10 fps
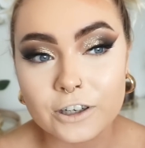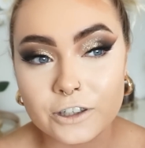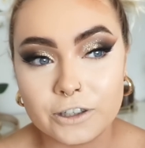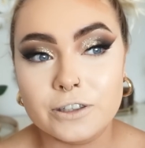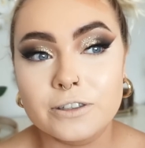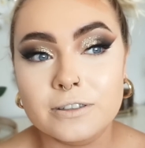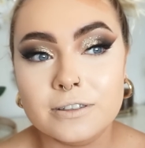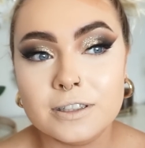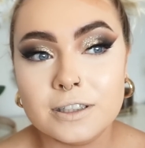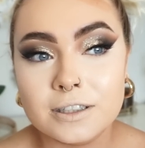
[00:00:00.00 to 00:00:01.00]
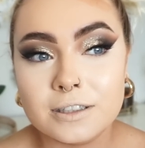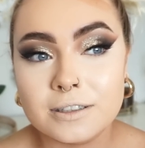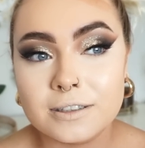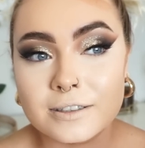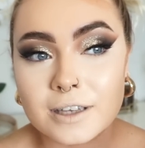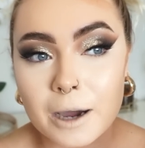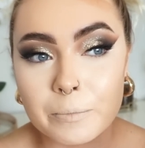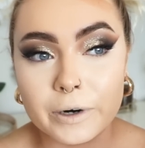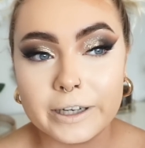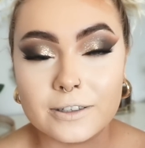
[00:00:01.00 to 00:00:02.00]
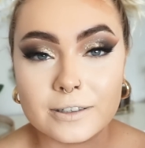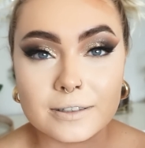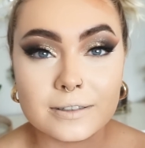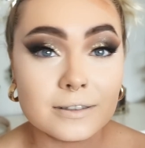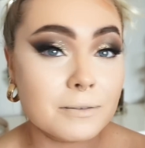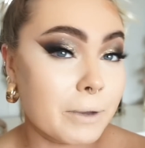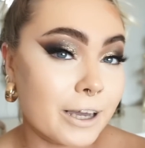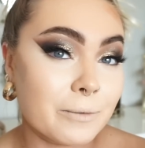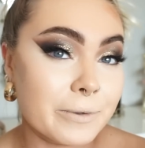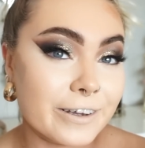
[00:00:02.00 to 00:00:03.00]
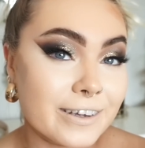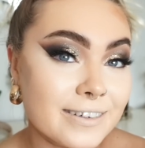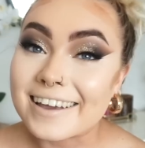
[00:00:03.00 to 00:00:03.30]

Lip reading: do a bridal makeup look.